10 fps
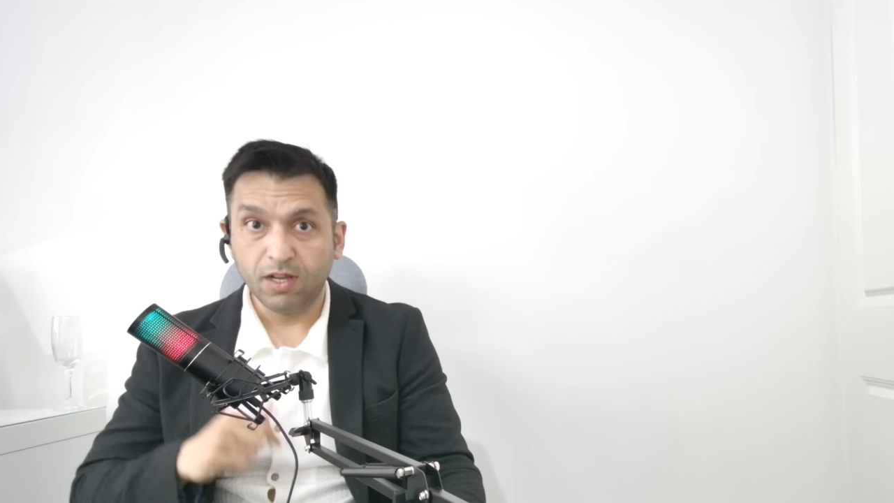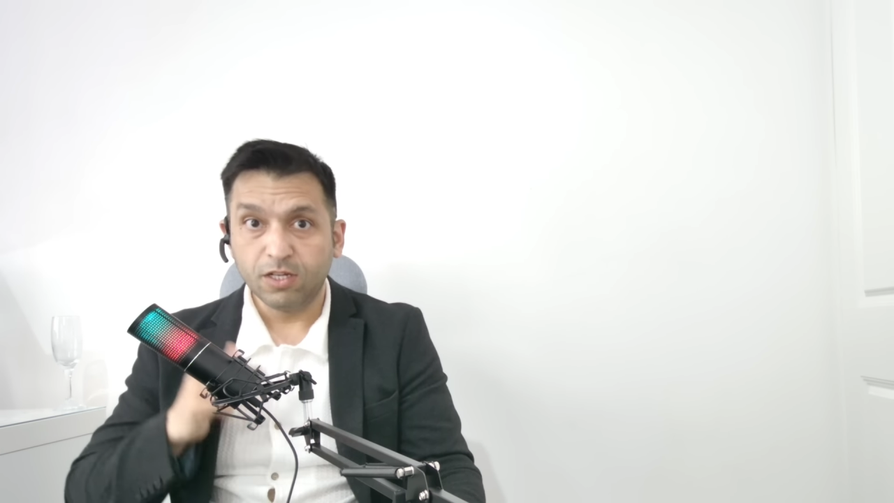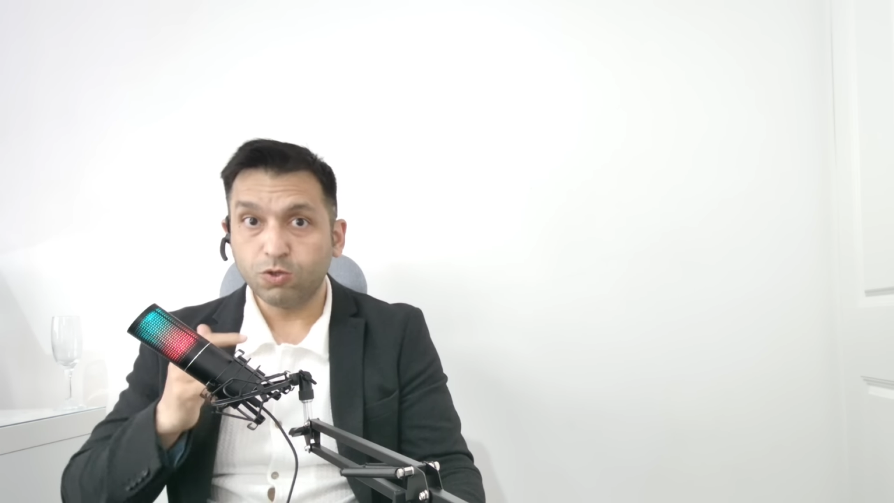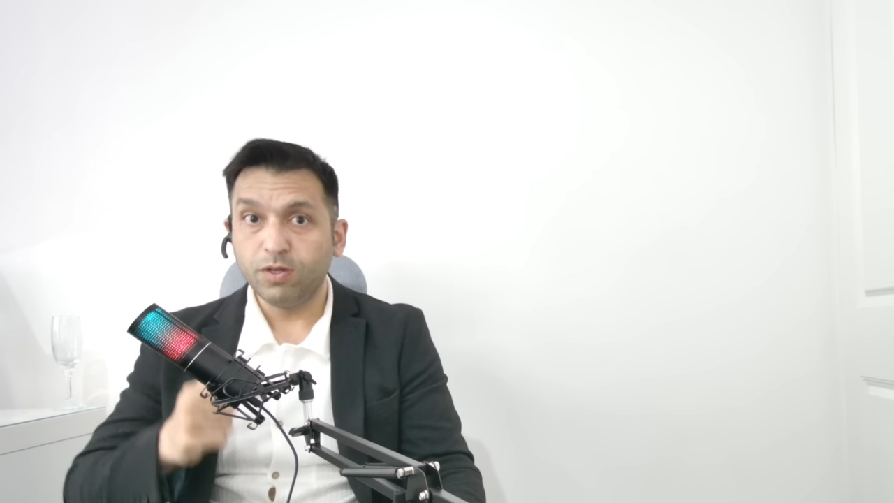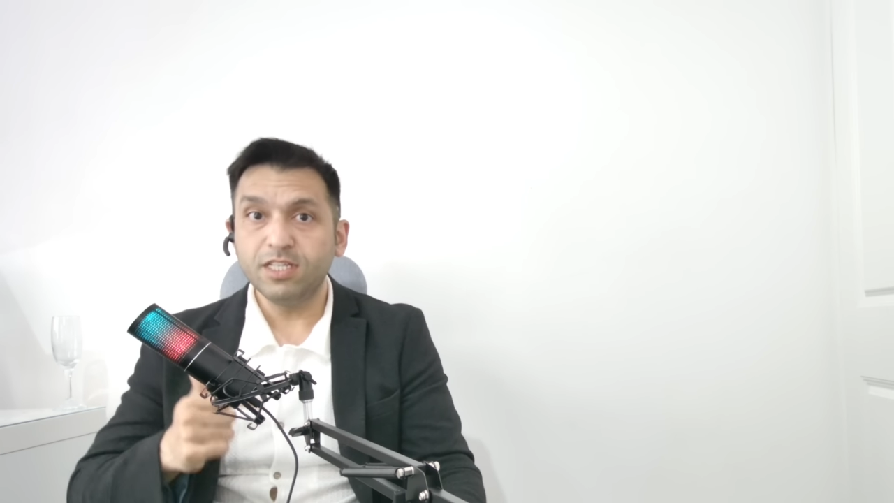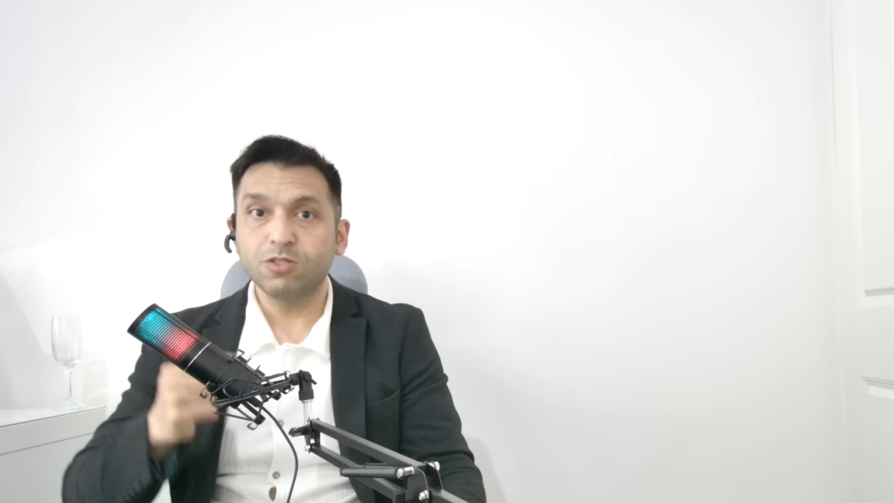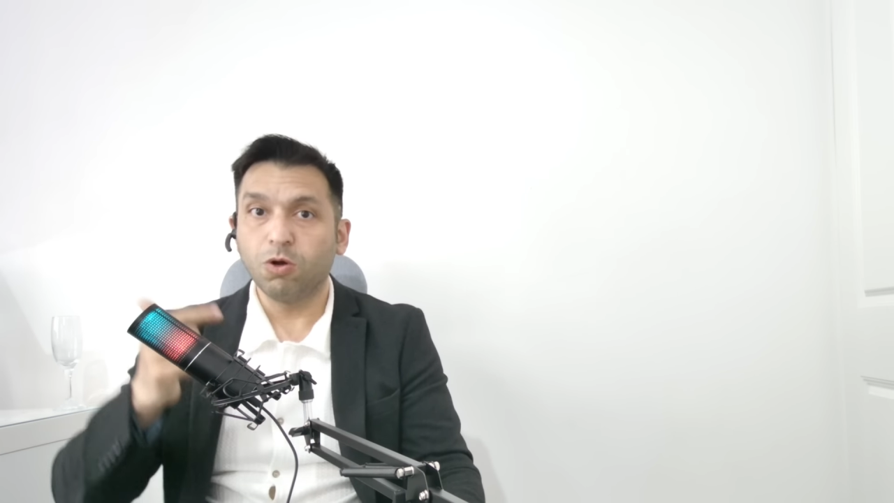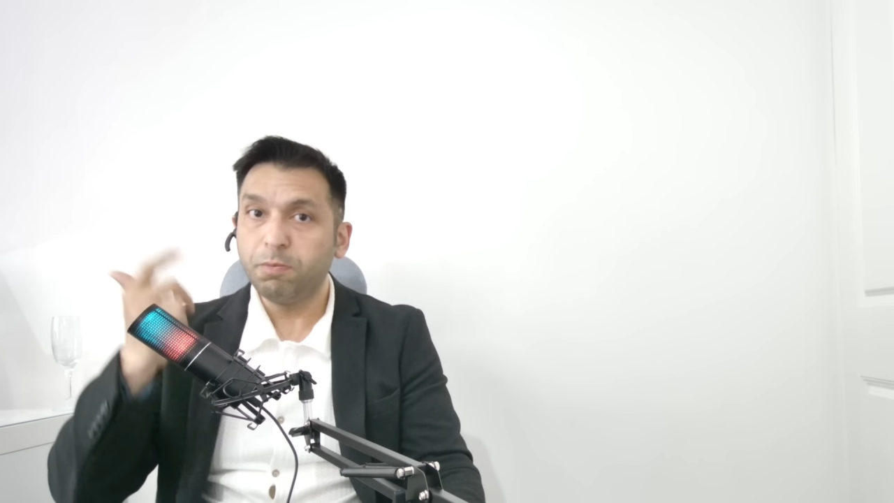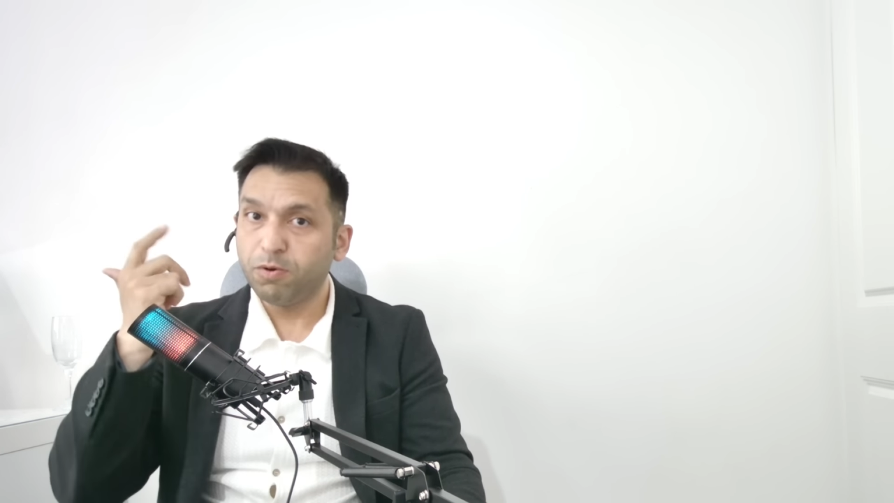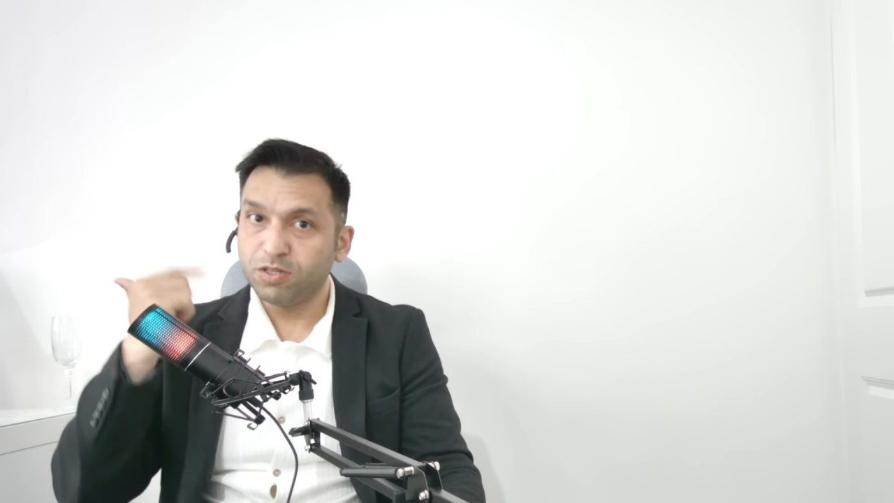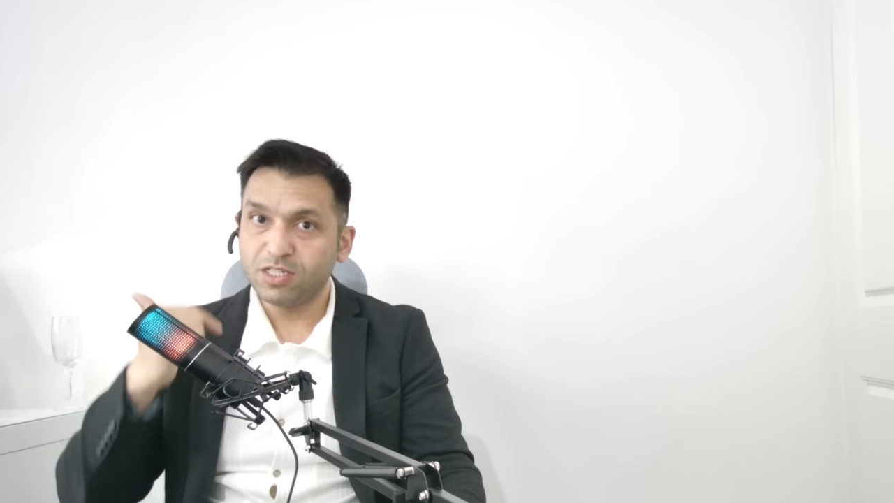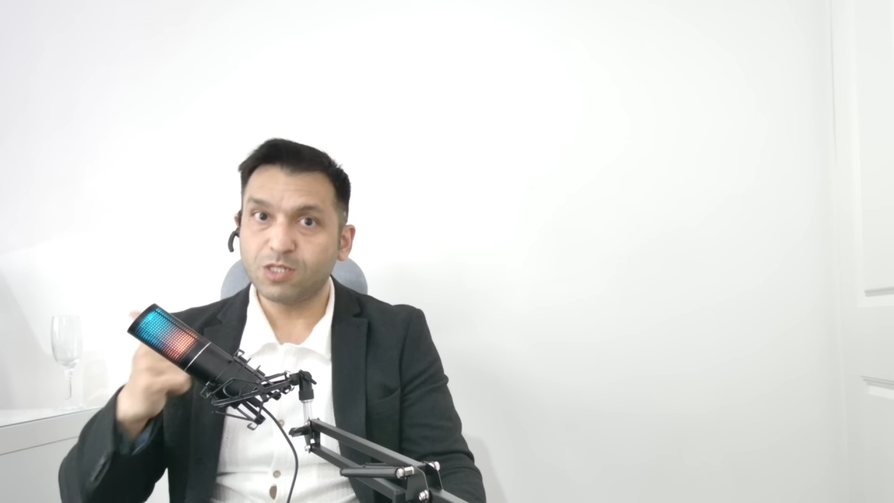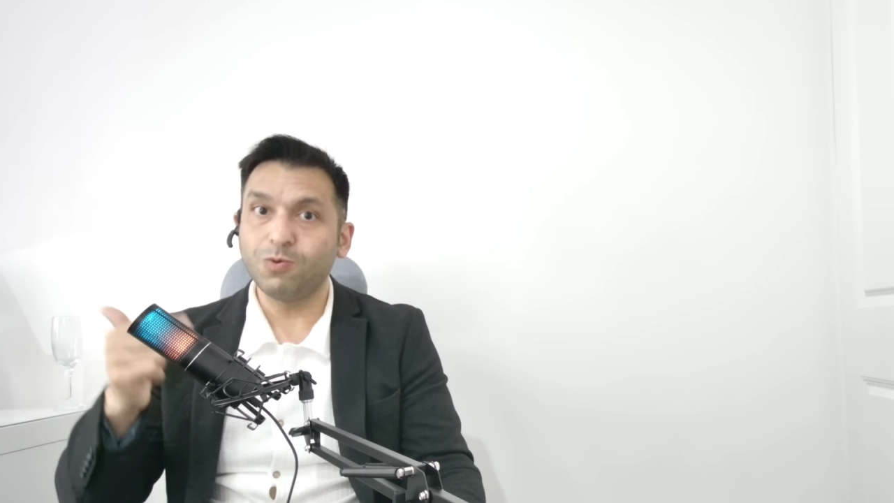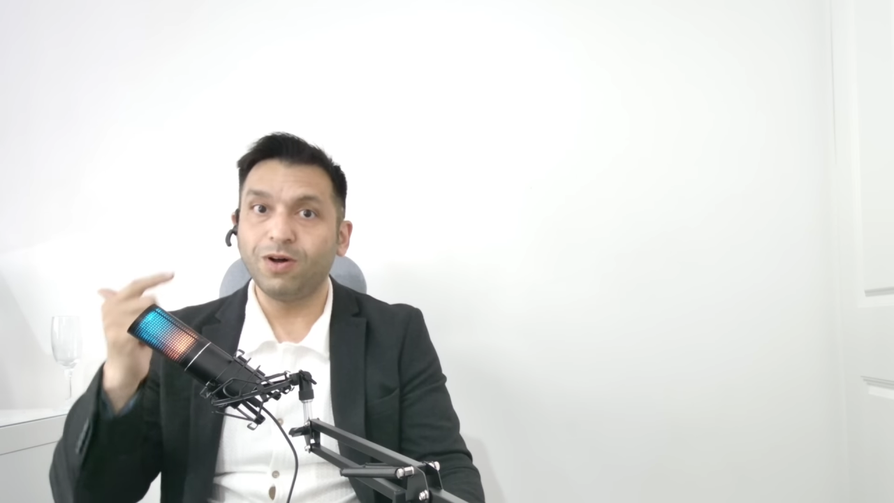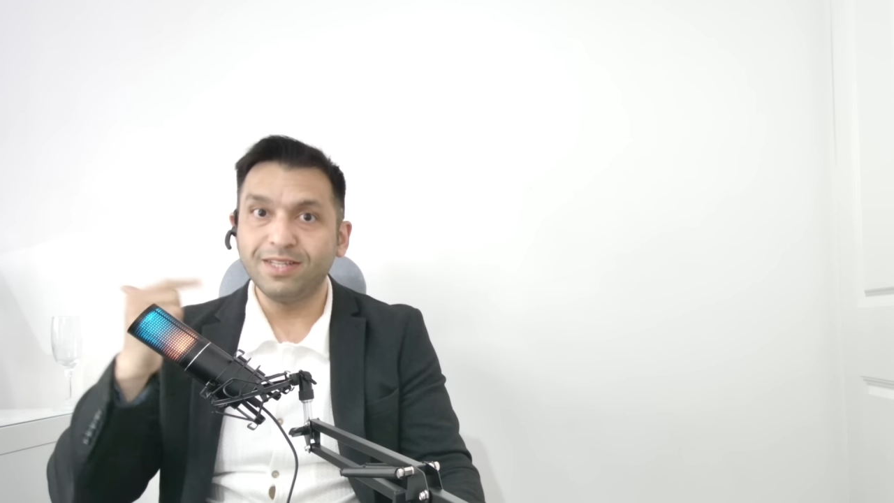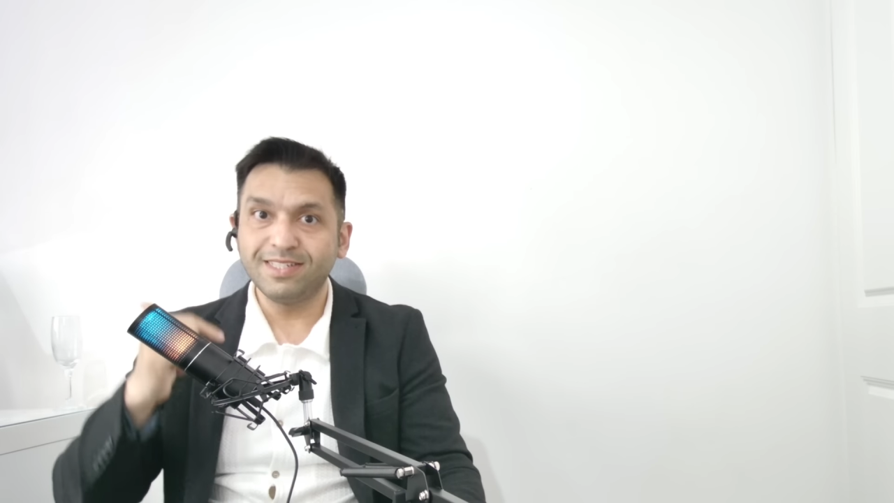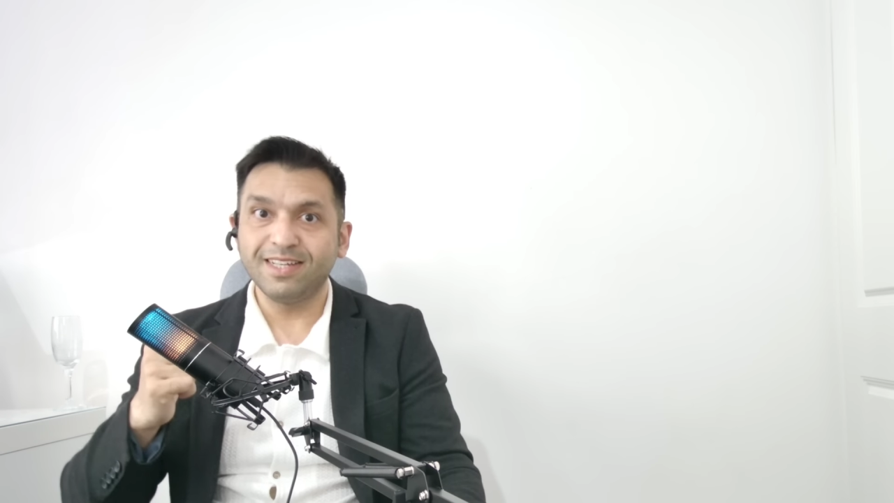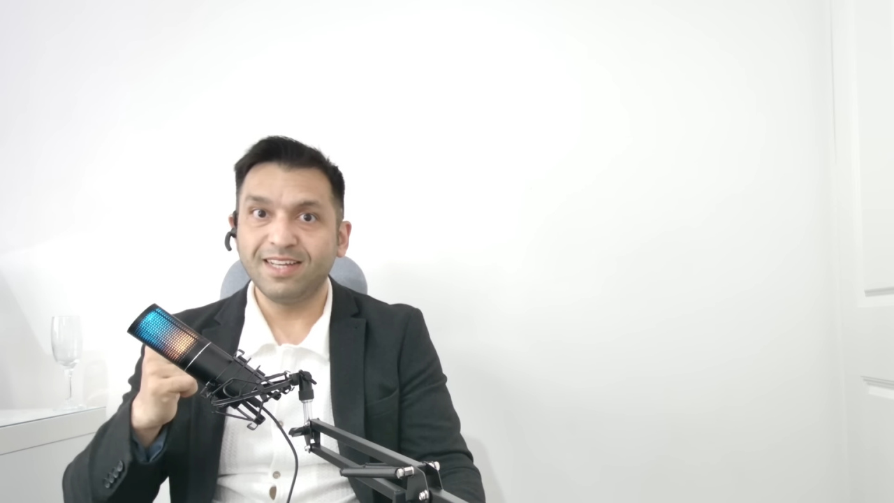So his thought process was